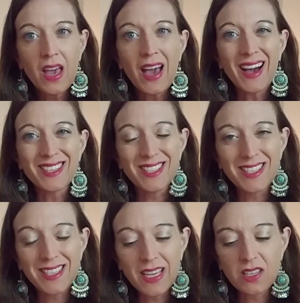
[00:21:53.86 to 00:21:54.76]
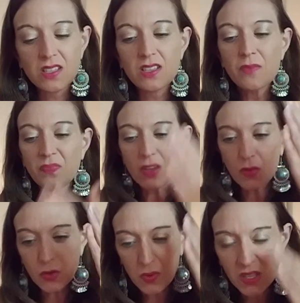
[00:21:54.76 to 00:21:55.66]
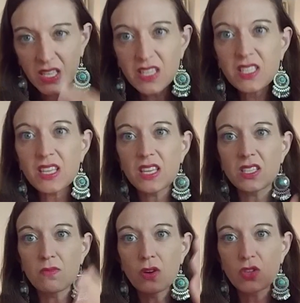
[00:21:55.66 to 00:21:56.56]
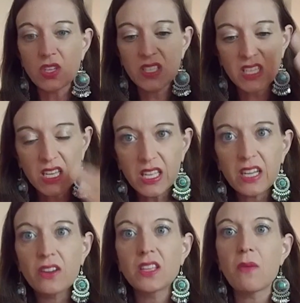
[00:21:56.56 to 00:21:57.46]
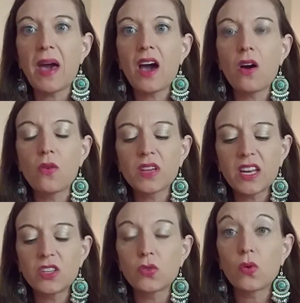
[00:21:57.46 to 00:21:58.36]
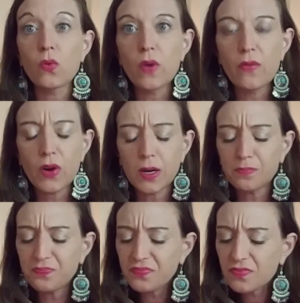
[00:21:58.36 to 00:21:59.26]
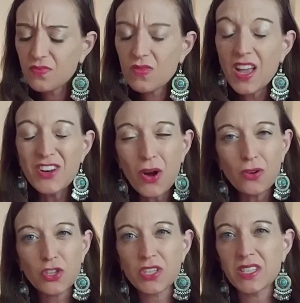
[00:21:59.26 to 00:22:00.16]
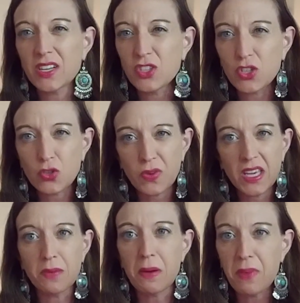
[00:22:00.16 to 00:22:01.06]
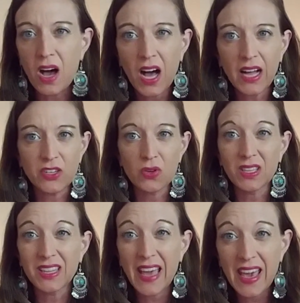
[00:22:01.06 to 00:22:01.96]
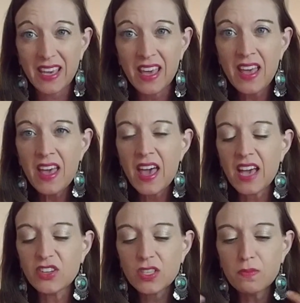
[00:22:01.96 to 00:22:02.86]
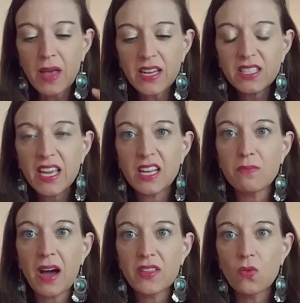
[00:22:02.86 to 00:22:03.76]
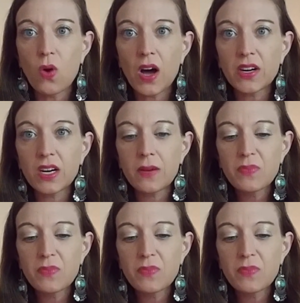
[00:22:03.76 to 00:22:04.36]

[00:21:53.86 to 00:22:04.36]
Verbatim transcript: assist with releasing these emotions and clearing them out, getting to a river, an ocean, a stream, a pond, or a lake, and just meditating by the water,